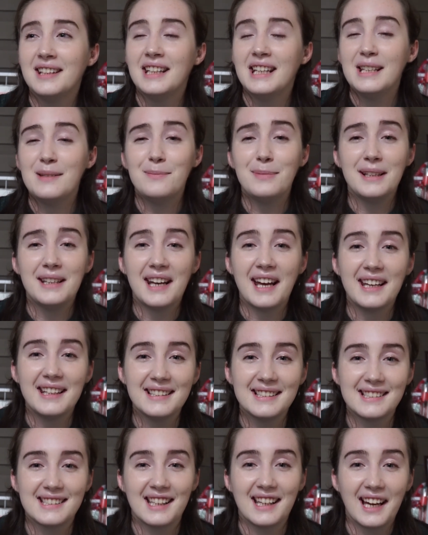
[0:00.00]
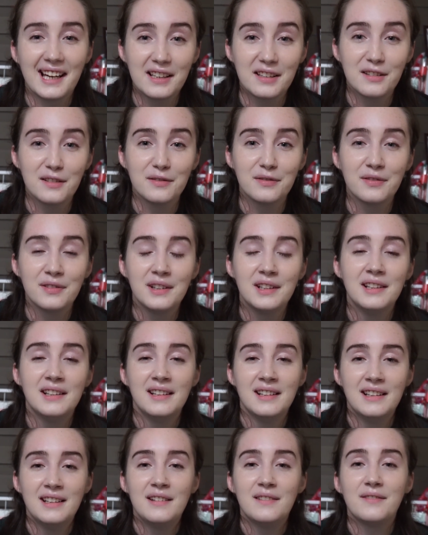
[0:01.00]
It'd be nice to kind of
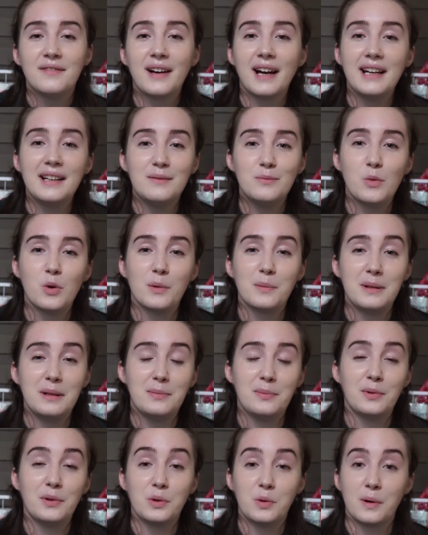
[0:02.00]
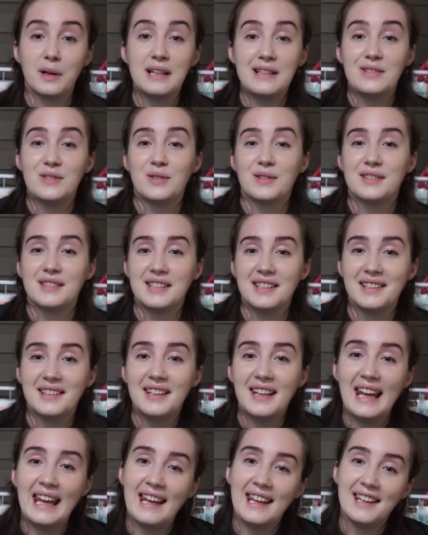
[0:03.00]
find more people who are interested
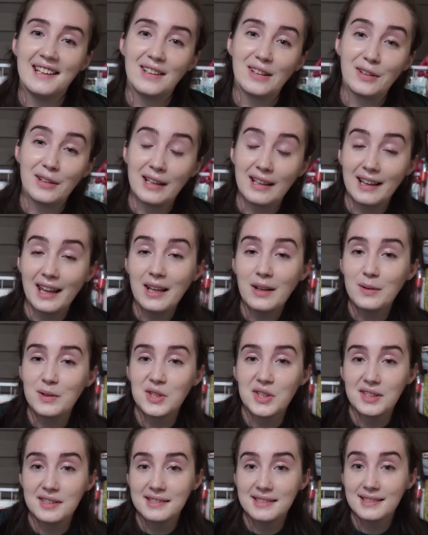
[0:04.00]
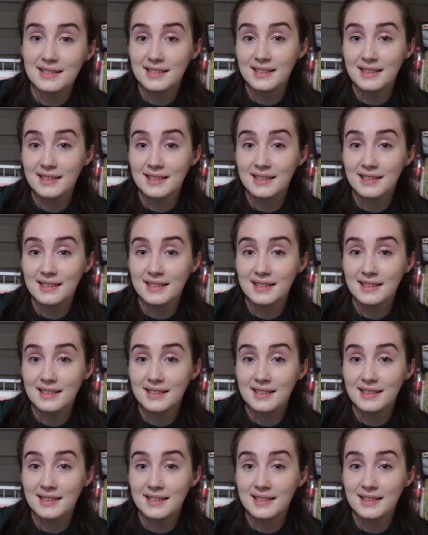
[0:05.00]
in learning languages.